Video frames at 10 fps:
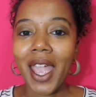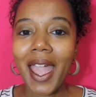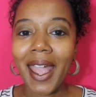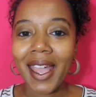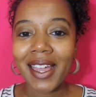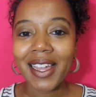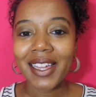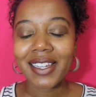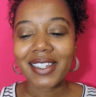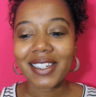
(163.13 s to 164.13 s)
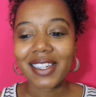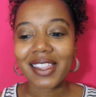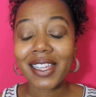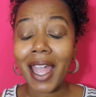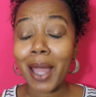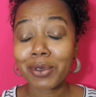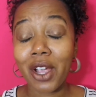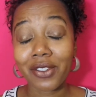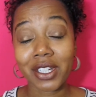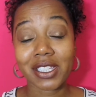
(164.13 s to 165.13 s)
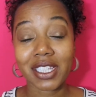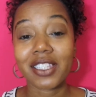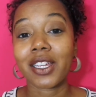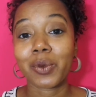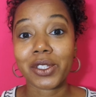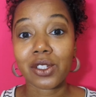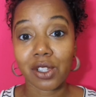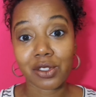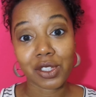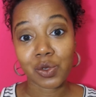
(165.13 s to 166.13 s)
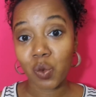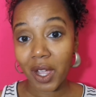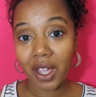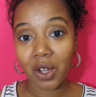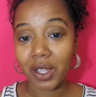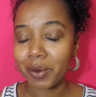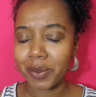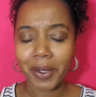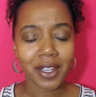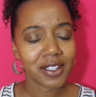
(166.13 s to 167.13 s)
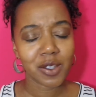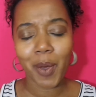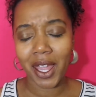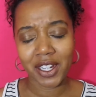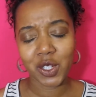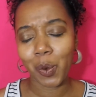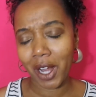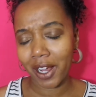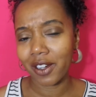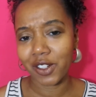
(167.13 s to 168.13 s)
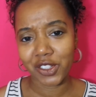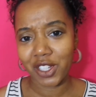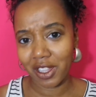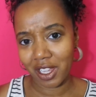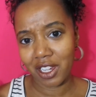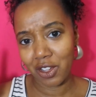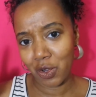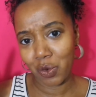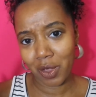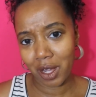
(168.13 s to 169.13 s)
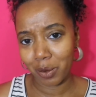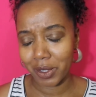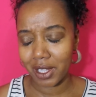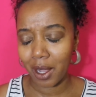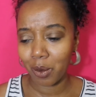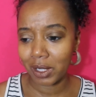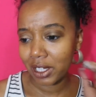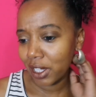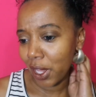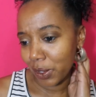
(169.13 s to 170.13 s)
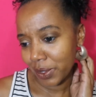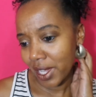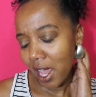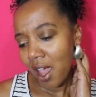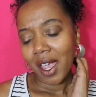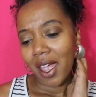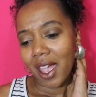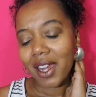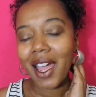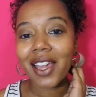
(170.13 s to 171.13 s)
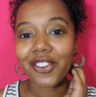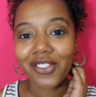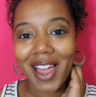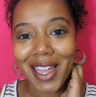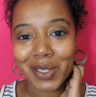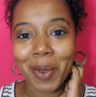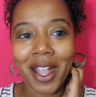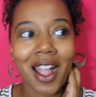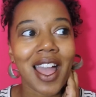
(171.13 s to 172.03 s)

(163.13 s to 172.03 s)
And the cab driver could see that it was close as well. He was speaking in Spanish, but I could understand that he knew that it was like really close. And I had a flashback.